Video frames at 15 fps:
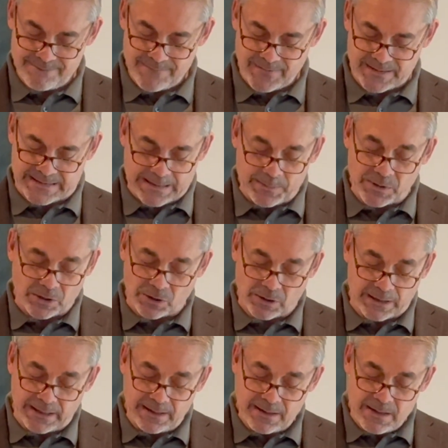
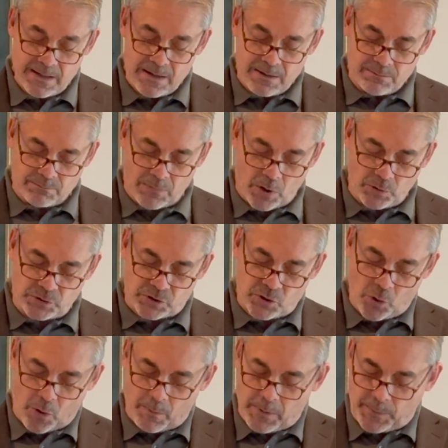Similarly, most
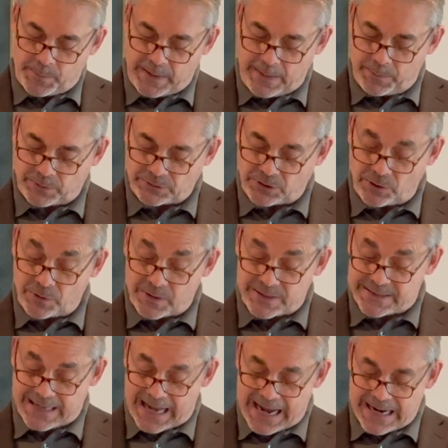normal people don't
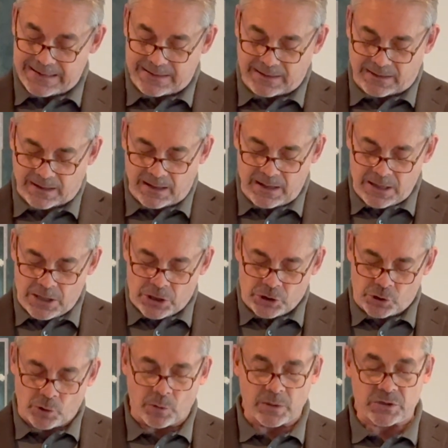decide that the
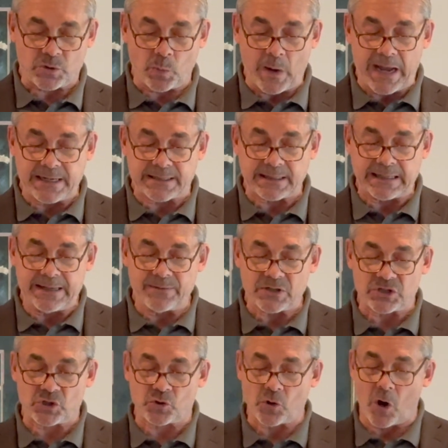surest way to leave a
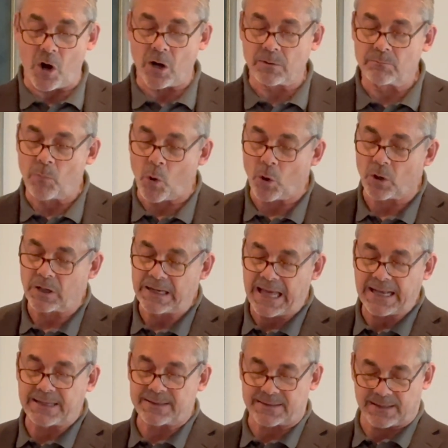strong moral
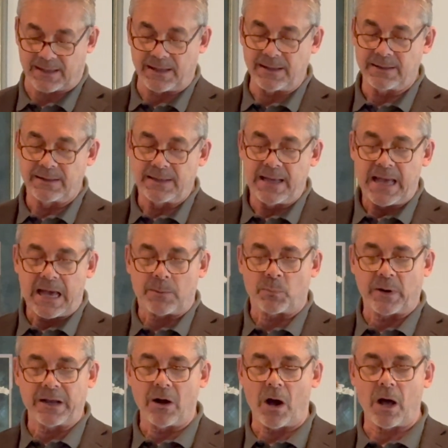legacy and
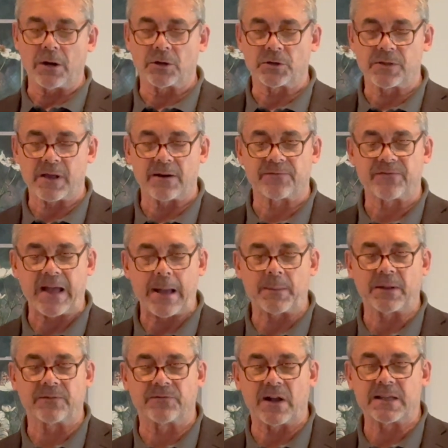bring honor to their
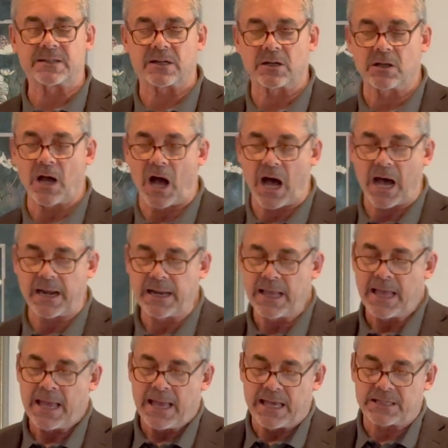family, friends, and God
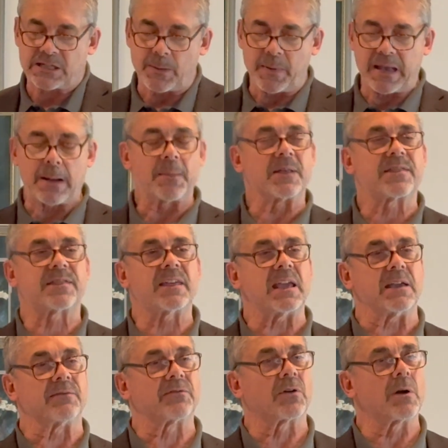is to become a
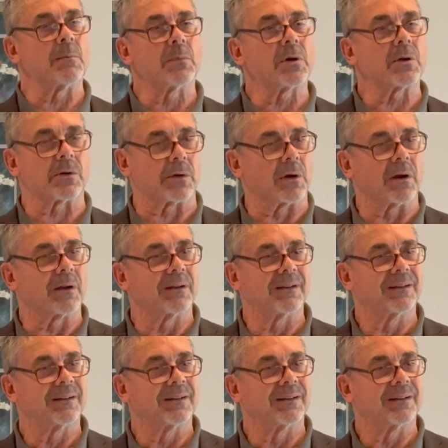thief or a murderer.